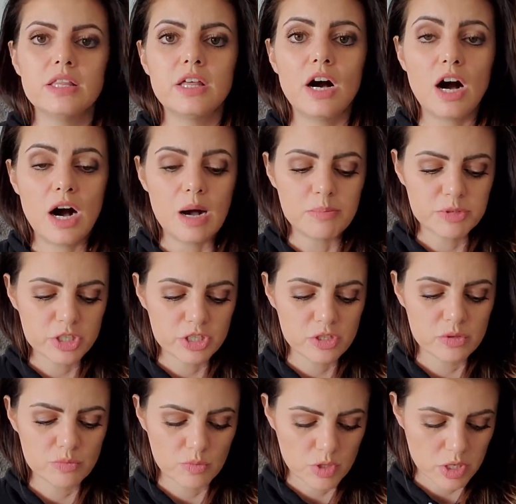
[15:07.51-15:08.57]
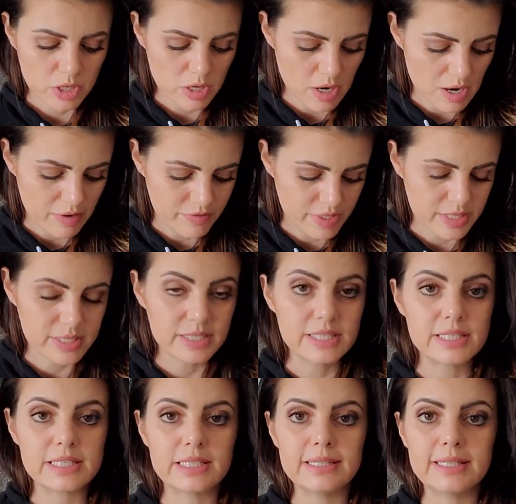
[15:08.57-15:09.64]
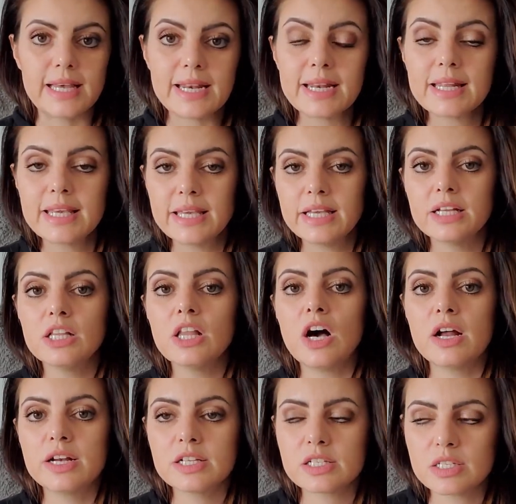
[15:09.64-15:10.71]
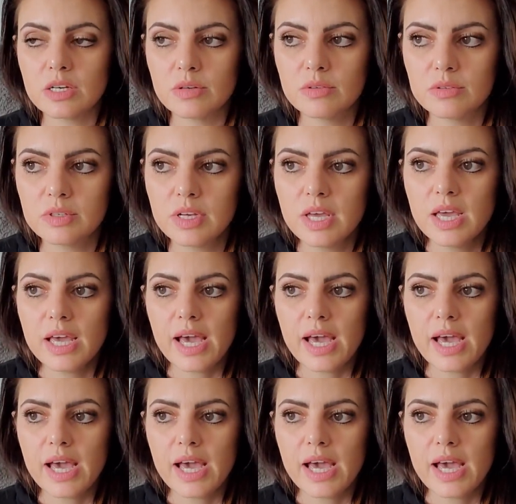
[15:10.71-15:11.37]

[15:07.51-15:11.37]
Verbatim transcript: The options were obviously to let it heal on its own.